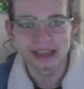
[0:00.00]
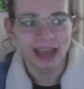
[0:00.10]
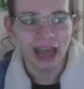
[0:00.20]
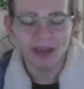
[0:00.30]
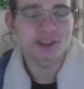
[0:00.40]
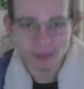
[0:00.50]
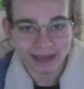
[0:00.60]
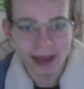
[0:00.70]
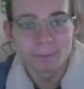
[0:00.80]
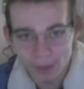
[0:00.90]
I've spent
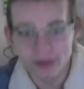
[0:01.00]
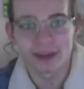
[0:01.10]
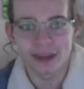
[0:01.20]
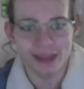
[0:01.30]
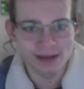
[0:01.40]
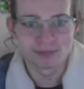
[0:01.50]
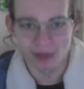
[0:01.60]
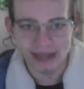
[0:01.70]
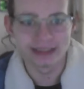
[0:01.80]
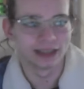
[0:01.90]
a month in
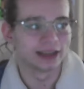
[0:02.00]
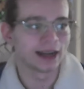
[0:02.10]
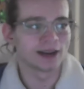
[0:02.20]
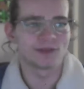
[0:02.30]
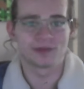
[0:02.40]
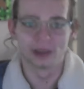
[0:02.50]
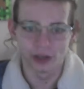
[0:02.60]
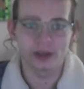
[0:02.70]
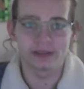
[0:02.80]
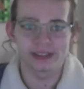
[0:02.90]
Blender, and I've
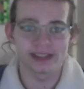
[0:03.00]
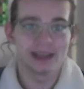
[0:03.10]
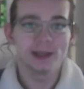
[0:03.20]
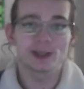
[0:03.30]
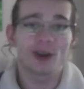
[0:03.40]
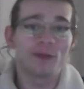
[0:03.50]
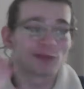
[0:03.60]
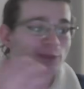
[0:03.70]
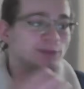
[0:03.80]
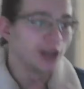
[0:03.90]
learnt to go
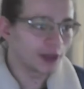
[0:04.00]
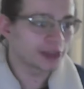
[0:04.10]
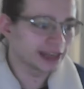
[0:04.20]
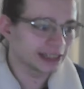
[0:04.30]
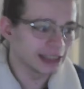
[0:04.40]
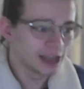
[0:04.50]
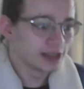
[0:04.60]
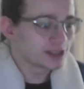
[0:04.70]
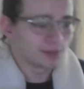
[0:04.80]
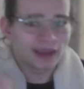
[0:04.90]
from nothing
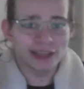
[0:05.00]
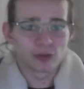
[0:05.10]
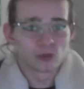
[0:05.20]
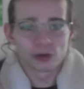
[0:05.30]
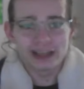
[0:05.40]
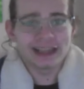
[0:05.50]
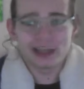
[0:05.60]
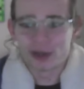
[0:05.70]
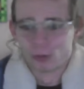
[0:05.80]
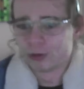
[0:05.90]
to making really
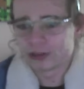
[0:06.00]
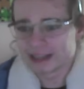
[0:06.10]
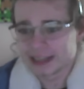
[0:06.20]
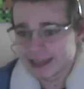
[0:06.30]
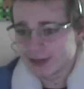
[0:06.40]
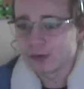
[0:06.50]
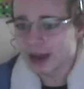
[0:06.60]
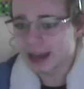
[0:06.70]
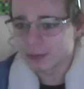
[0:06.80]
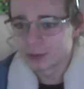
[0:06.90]
cool and cute
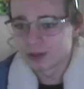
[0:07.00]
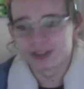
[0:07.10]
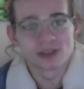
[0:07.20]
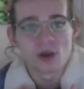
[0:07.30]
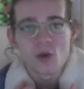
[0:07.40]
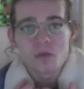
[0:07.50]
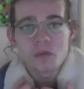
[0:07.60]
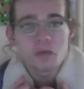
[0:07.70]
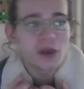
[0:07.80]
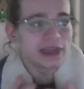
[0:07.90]
animals
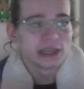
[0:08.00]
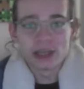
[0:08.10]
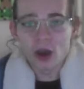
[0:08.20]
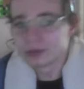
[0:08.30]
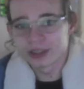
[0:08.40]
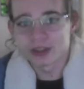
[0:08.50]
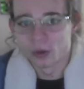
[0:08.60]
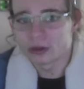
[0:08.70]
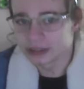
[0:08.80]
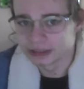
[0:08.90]
with no
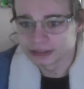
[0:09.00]
tutorial.